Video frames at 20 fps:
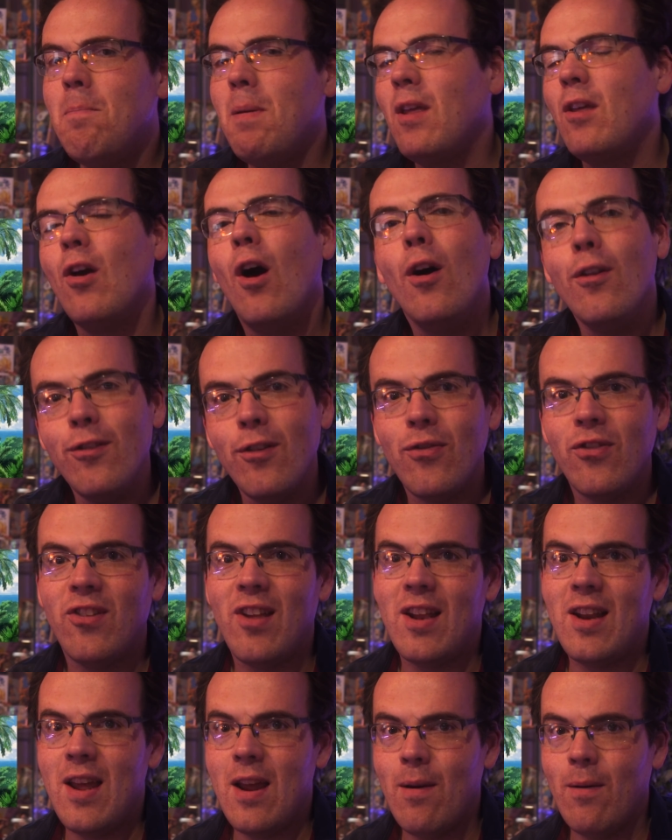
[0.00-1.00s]
Because of
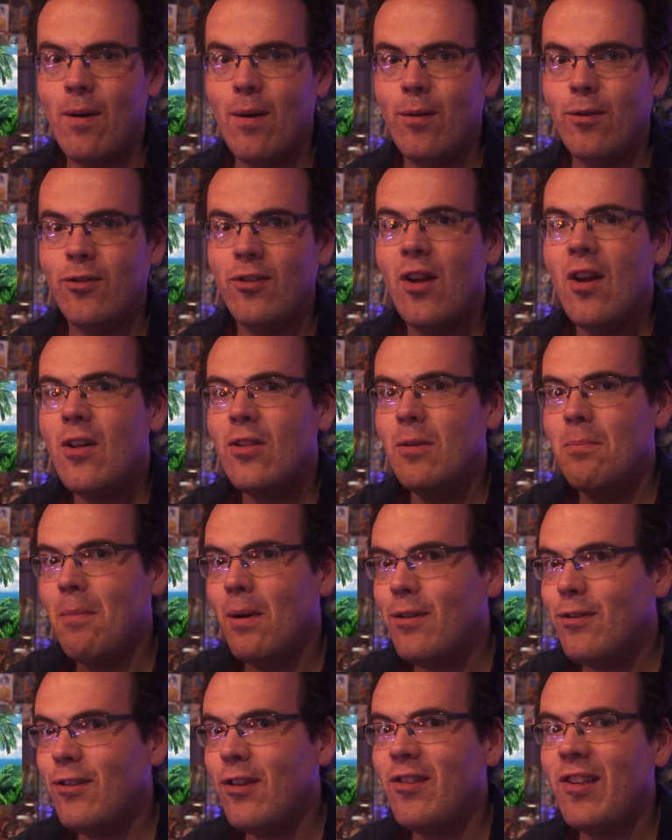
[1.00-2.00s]
said heroes, the
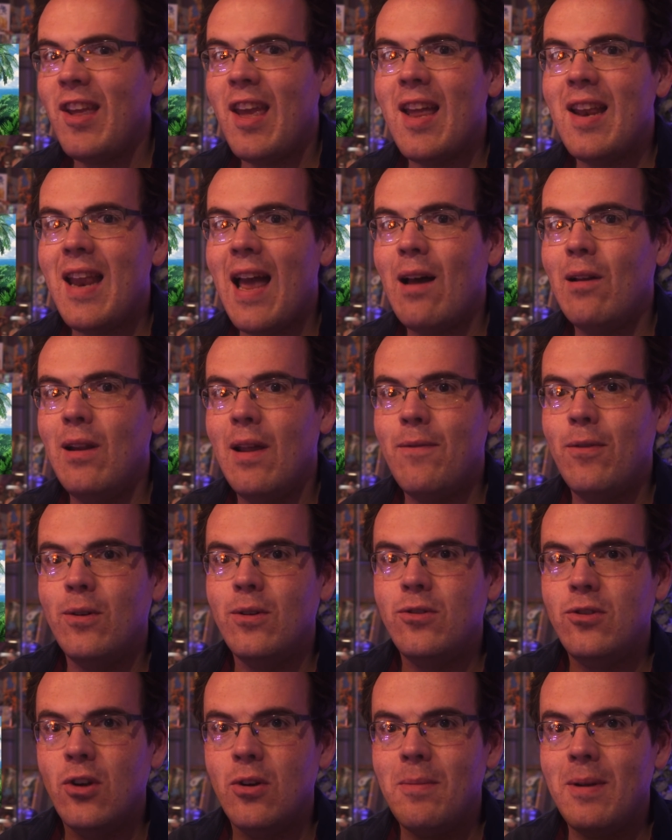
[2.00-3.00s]
monsters here now live
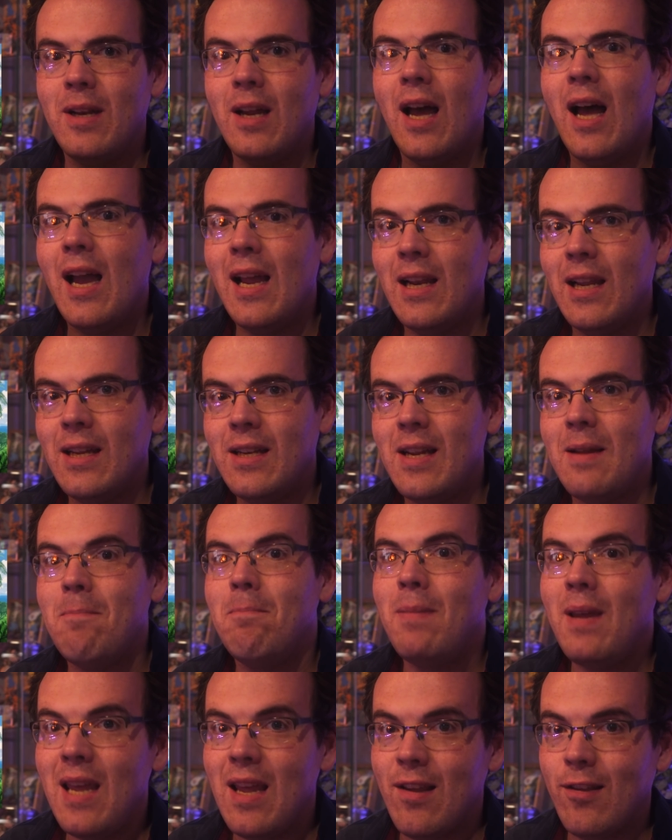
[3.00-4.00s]
on Domain Island in
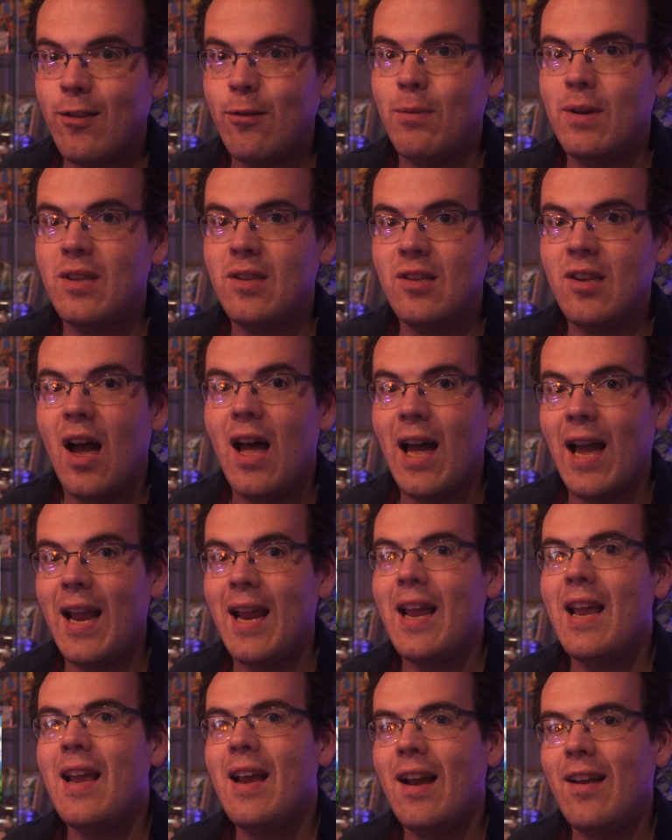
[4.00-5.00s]
peace with Dai
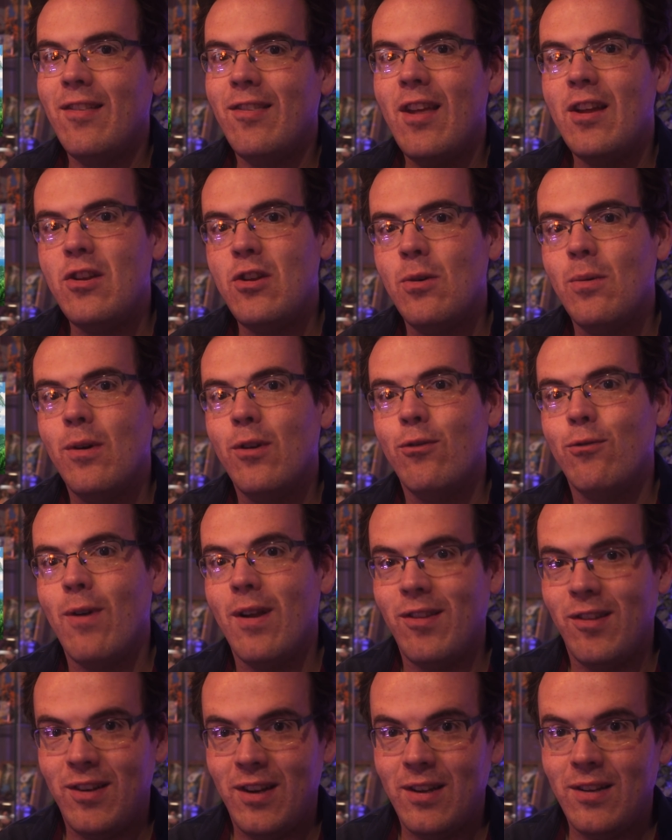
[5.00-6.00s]
as their newest
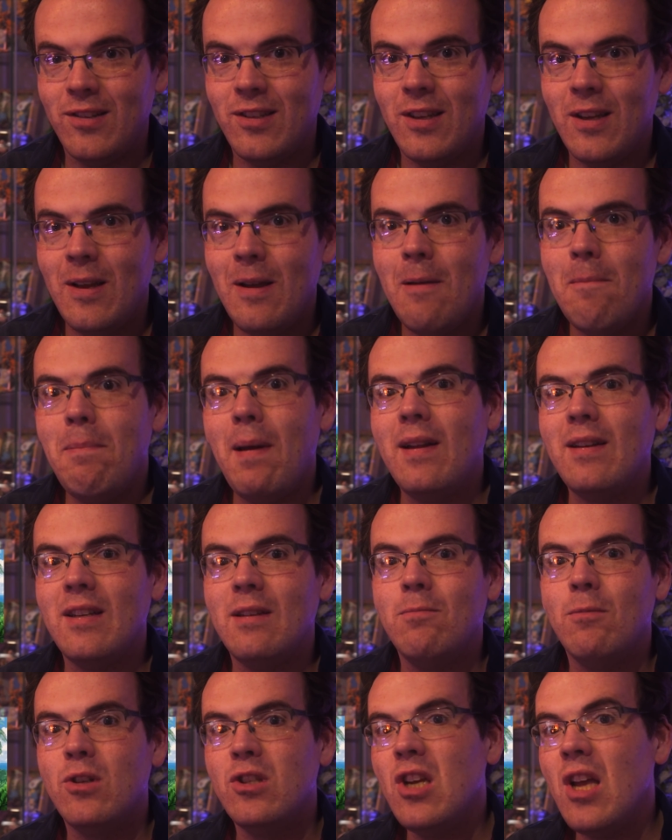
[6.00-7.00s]
resident, but
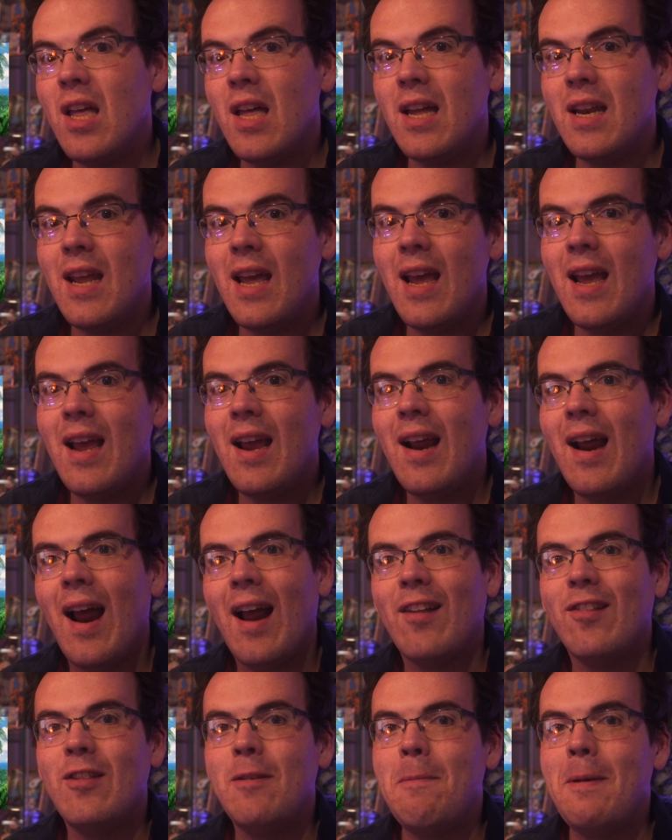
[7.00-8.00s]
in return
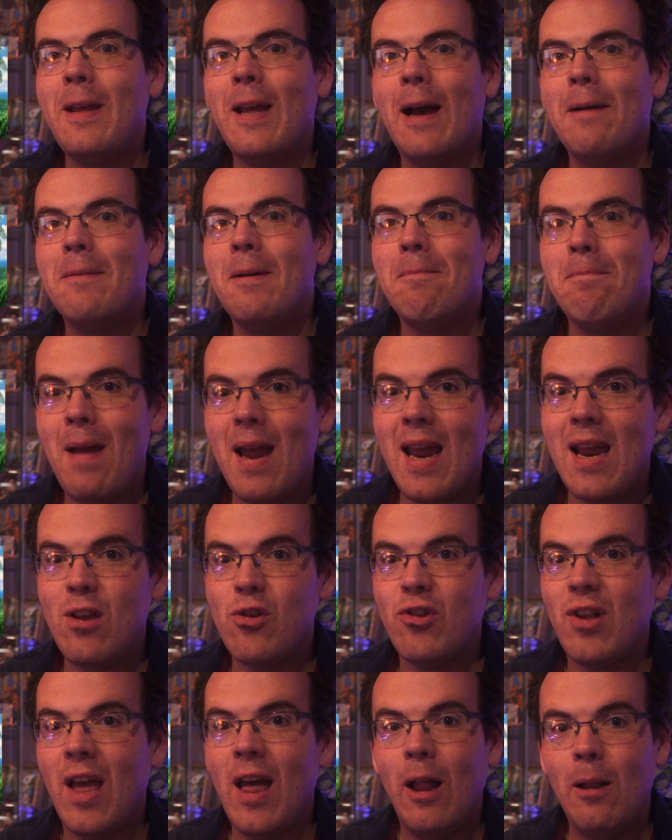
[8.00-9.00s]
has to become a
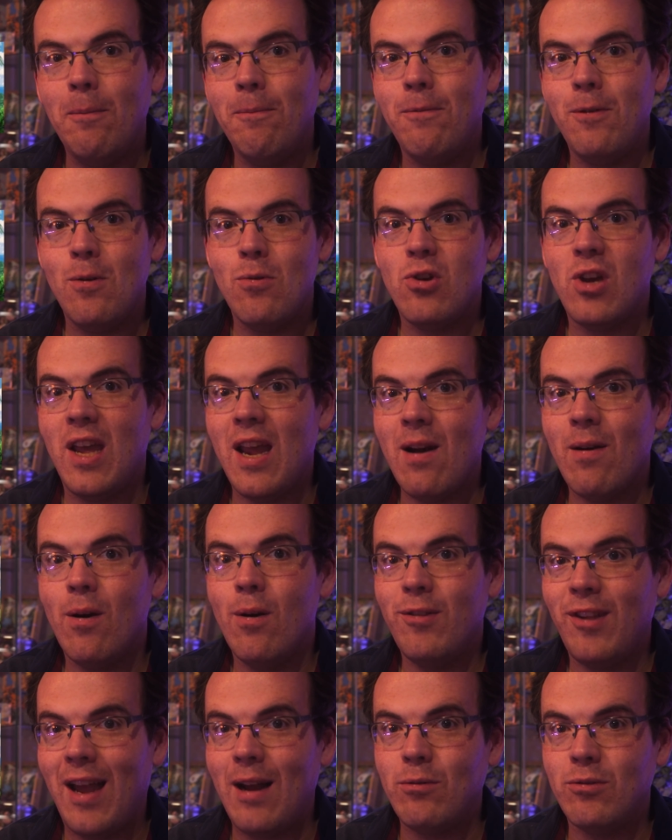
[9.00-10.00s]
mage to help future
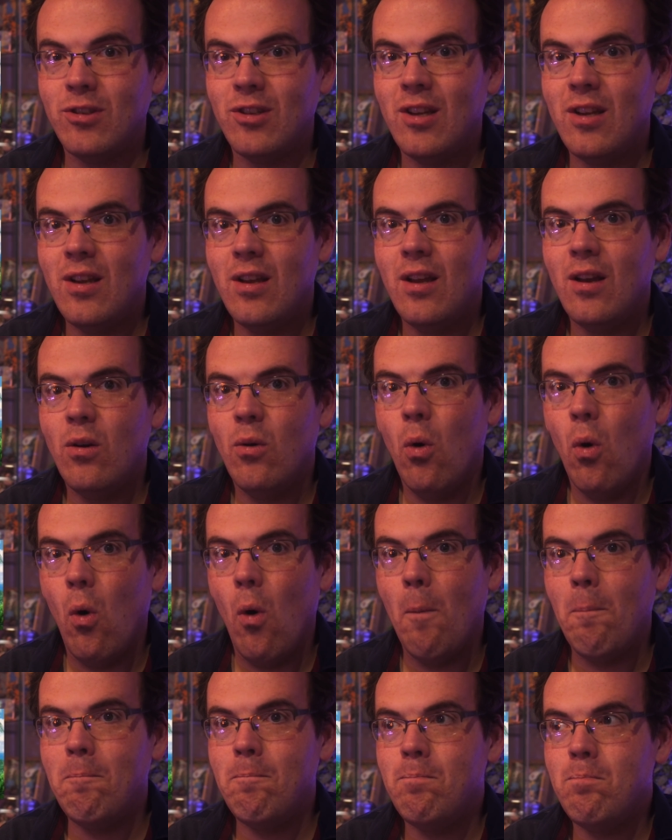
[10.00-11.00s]
heroes out,
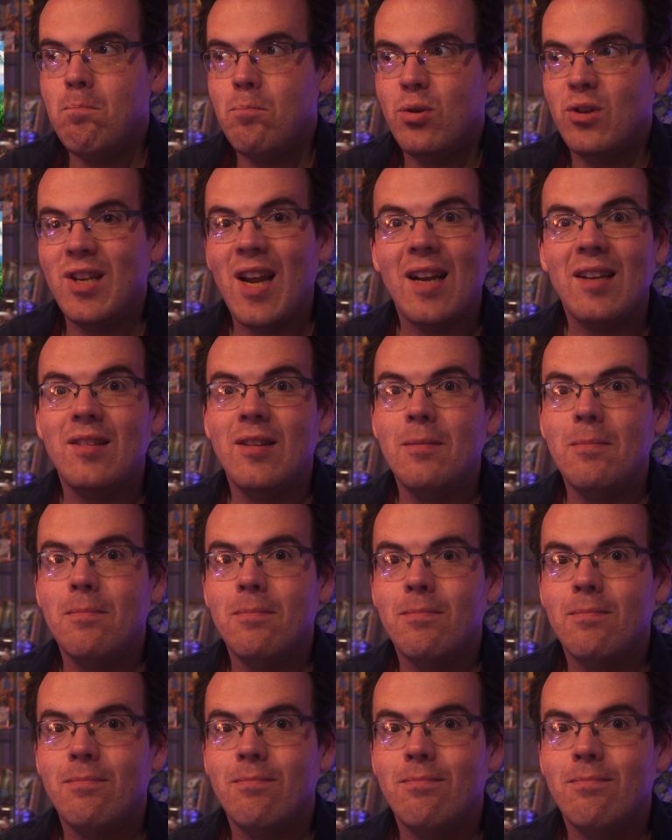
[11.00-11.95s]
or protect them.